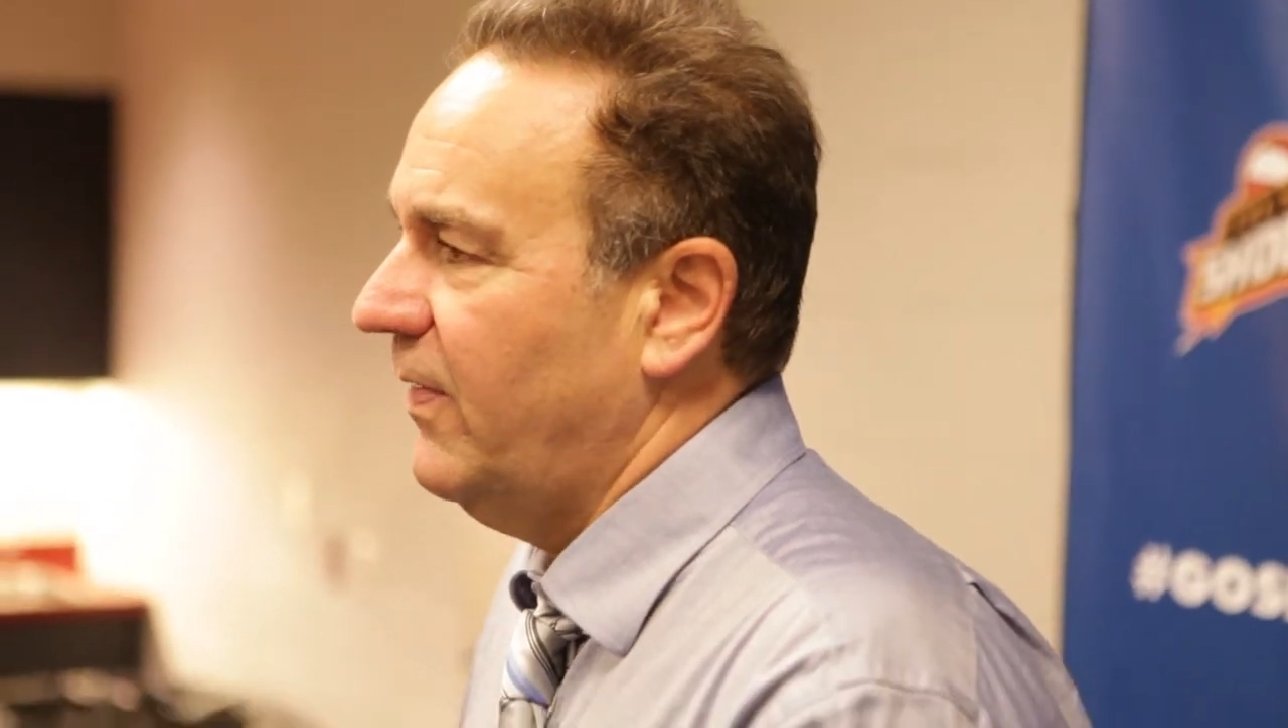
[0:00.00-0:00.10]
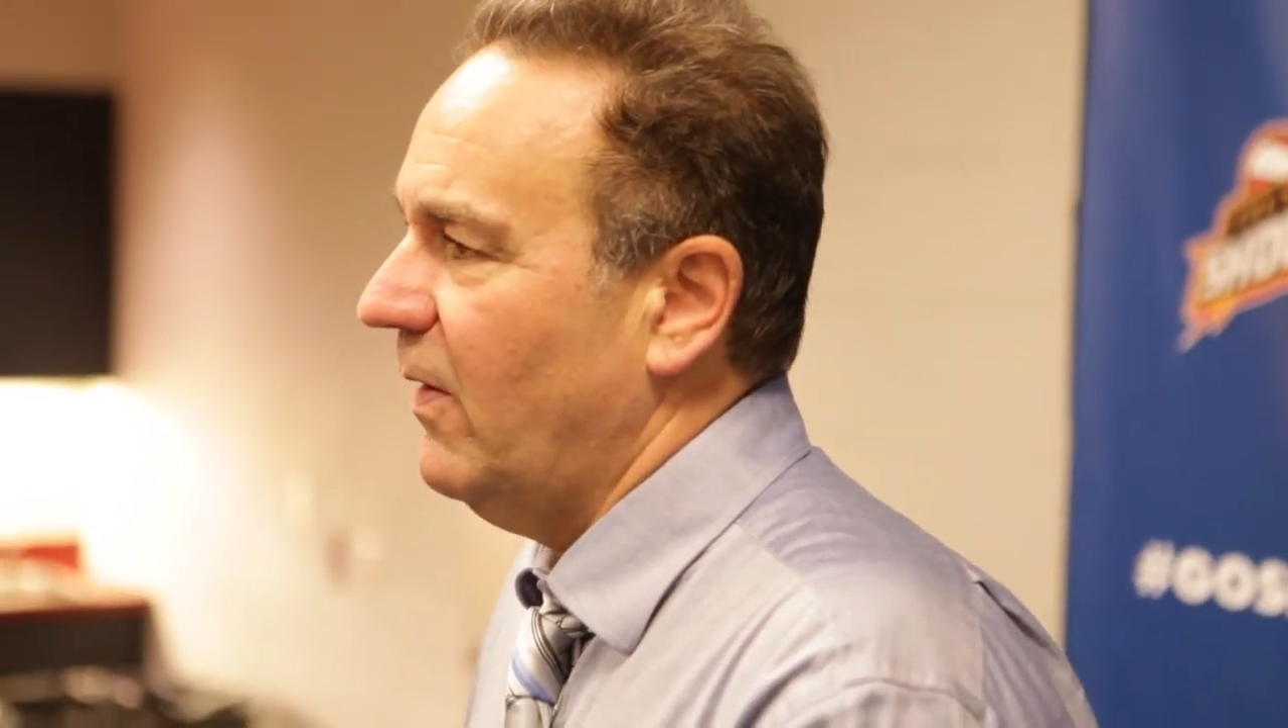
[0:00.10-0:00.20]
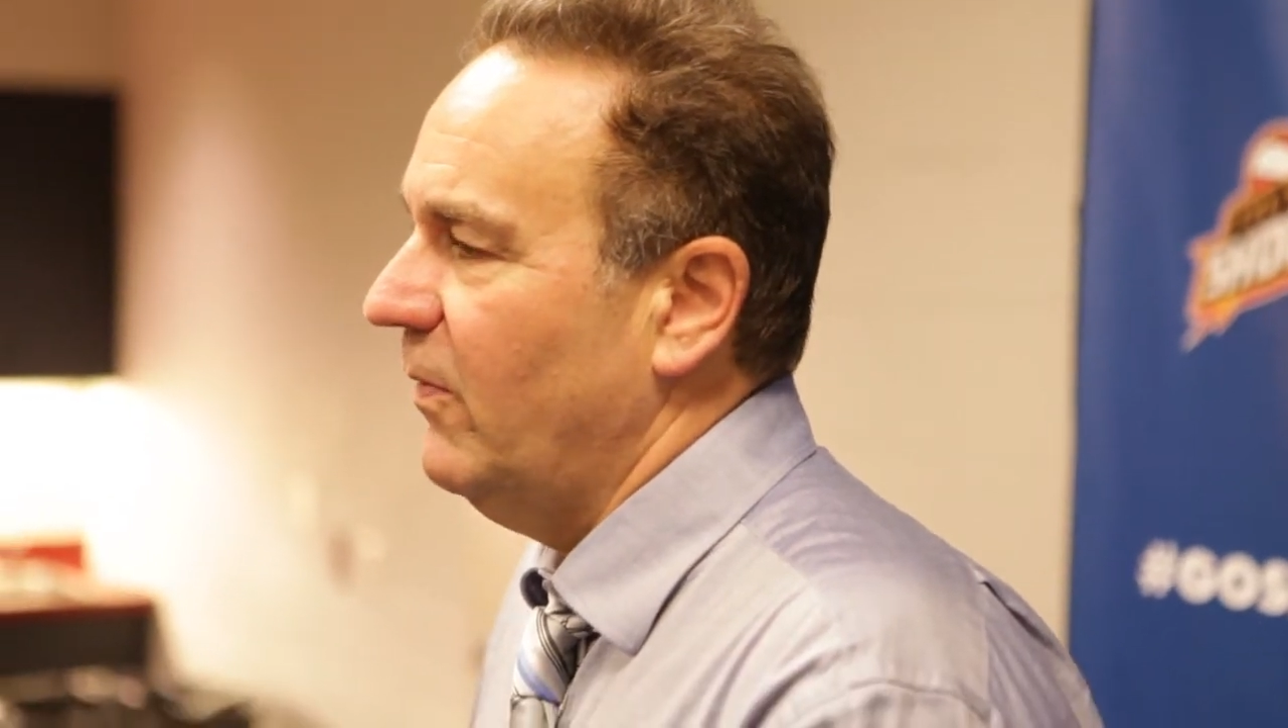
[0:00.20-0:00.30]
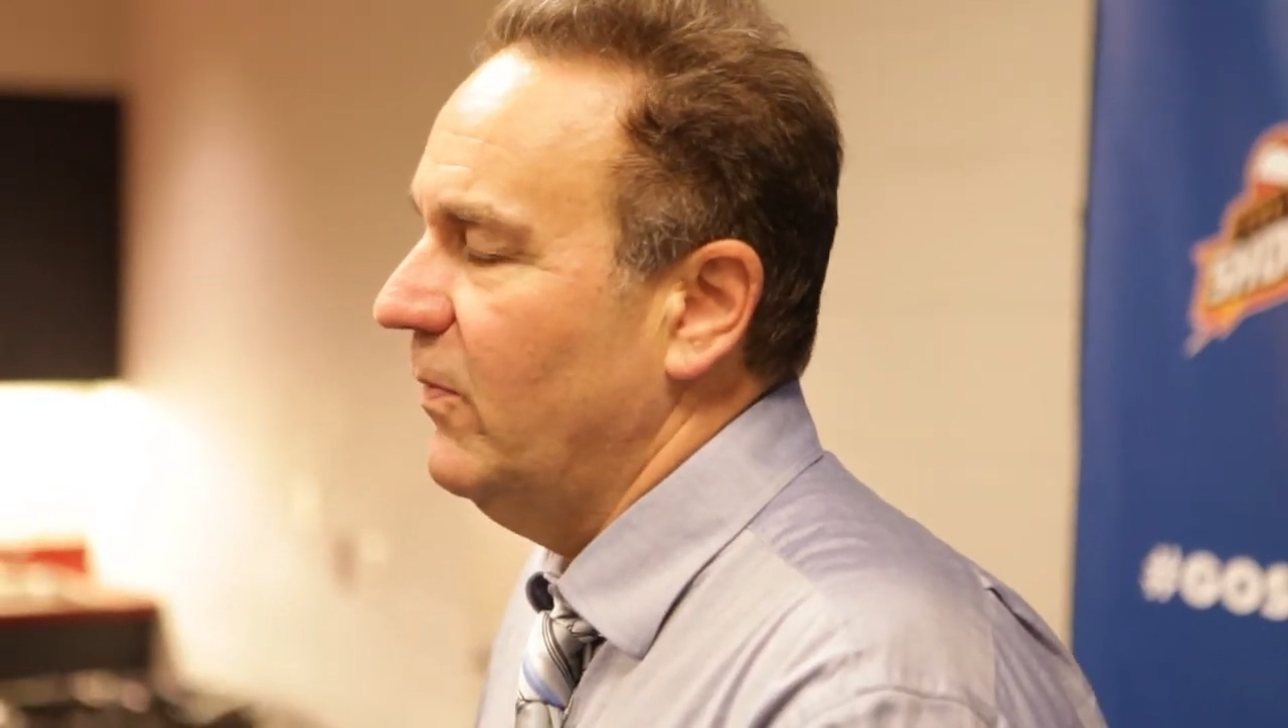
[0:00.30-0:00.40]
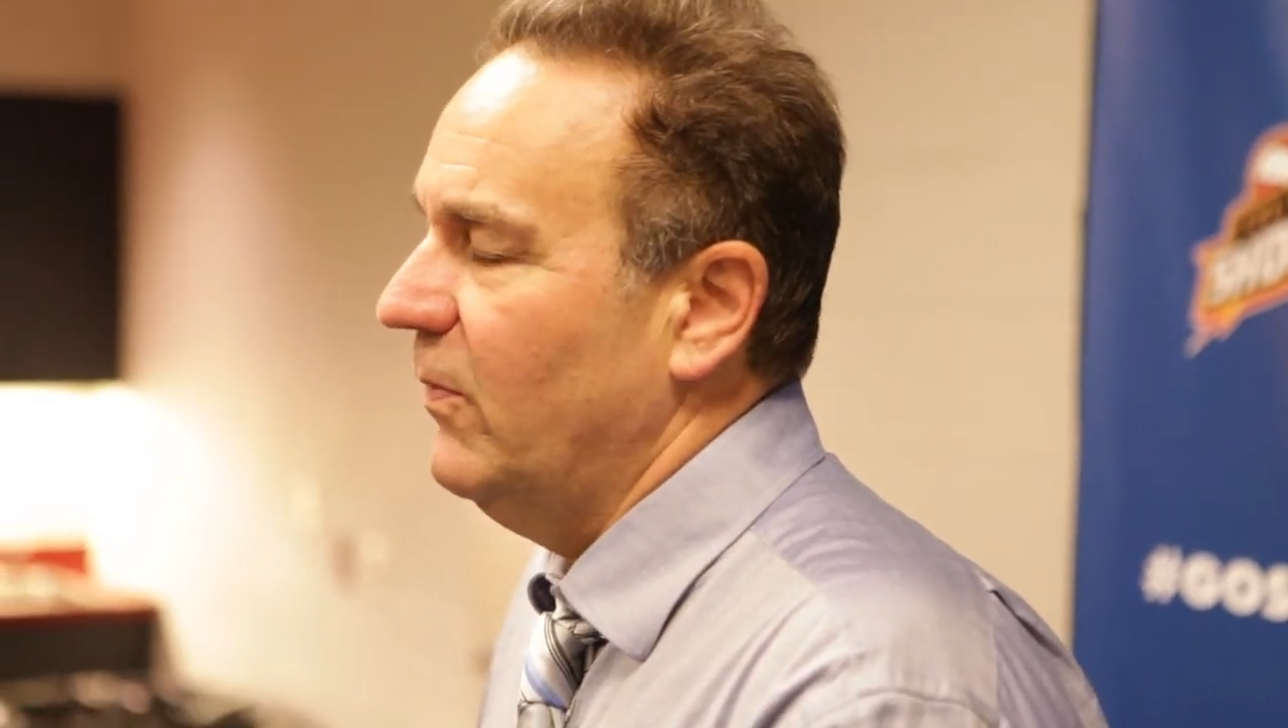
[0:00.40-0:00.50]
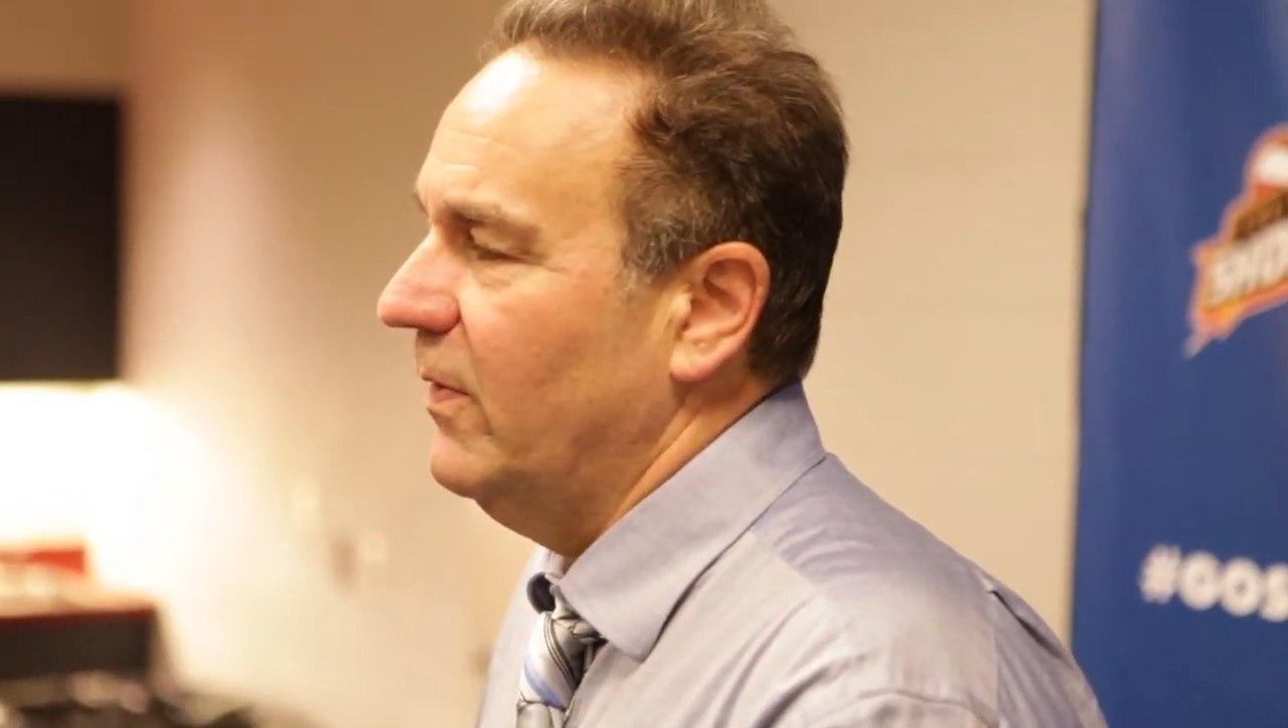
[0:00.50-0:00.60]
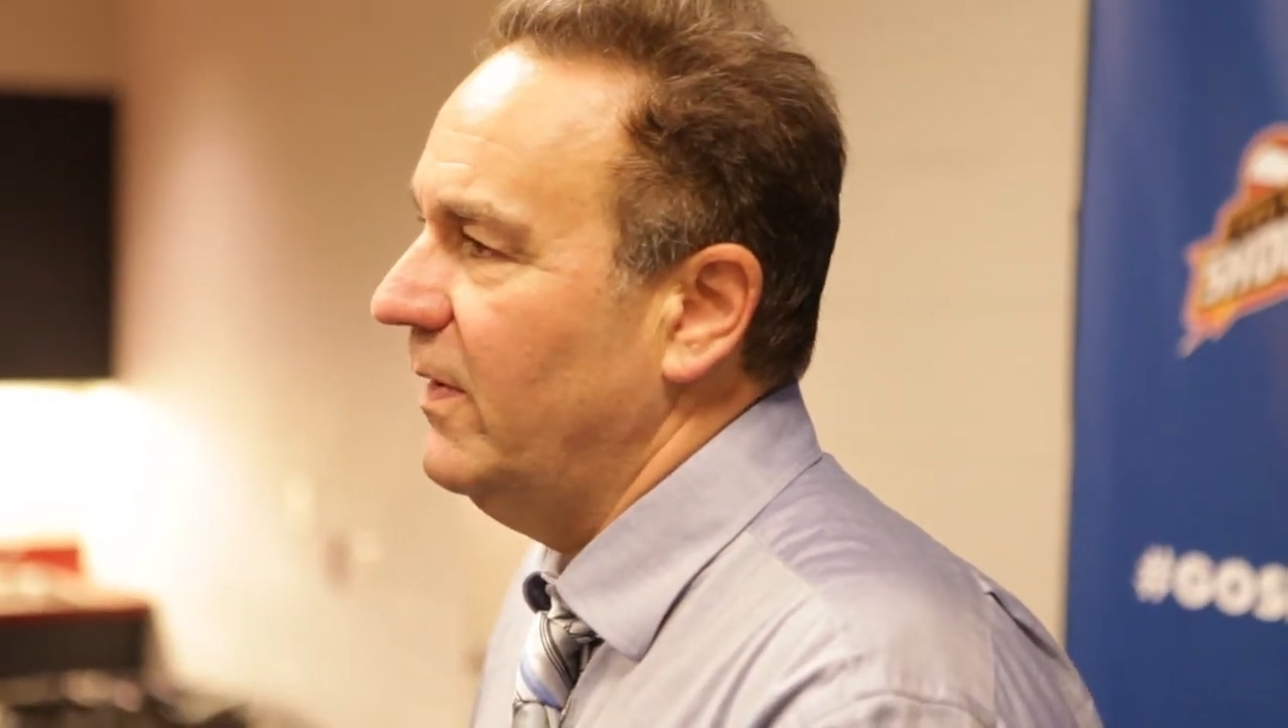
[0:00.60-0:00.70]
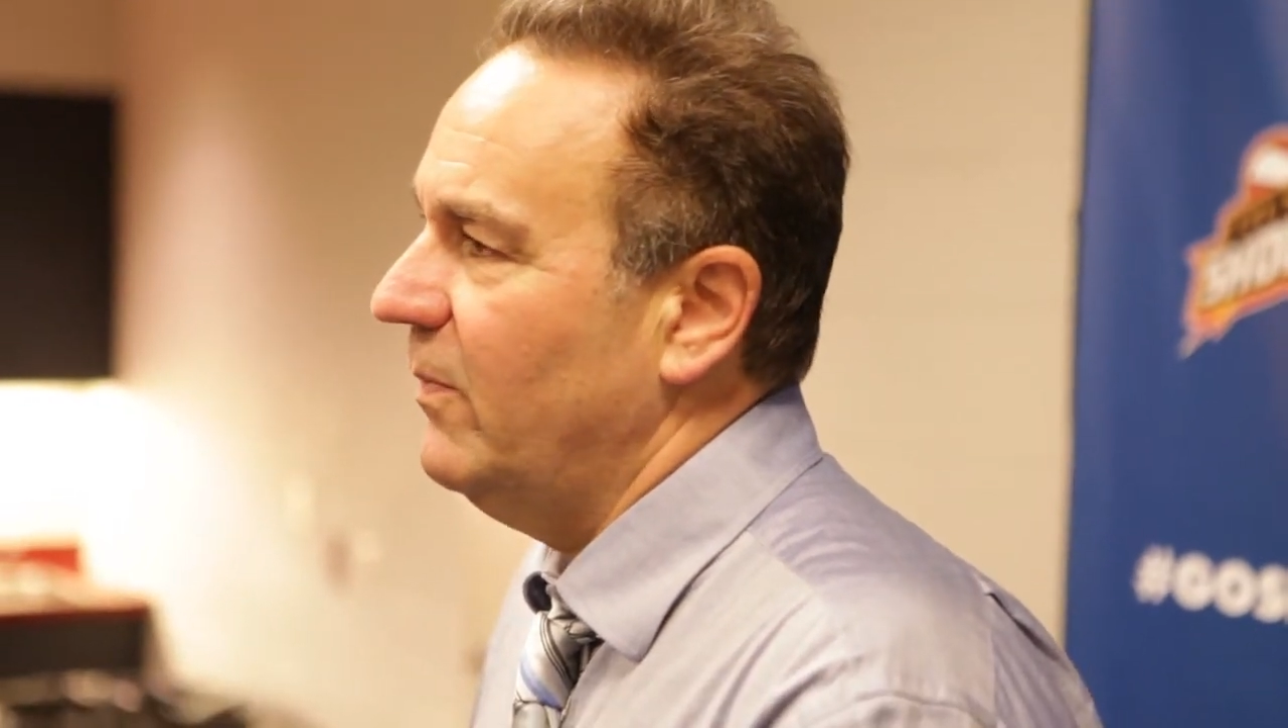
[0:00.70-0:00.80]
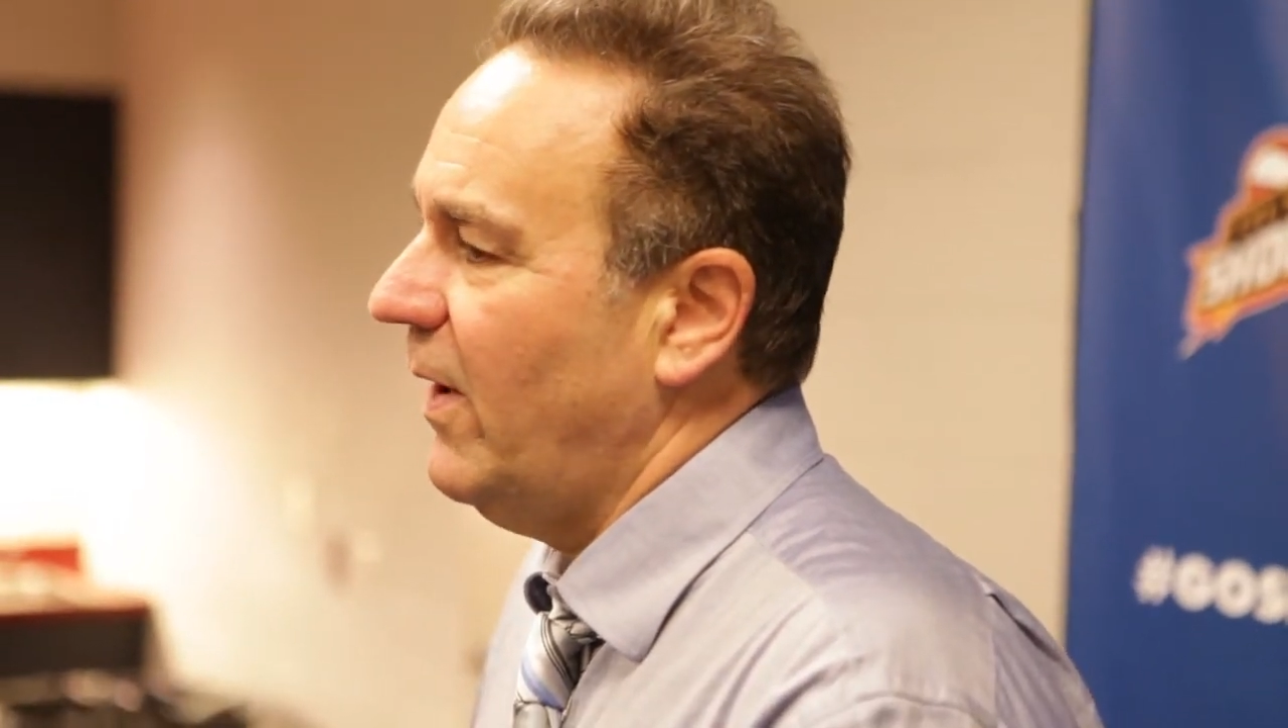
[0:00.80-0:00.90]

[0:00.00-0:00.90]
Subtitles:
thought we really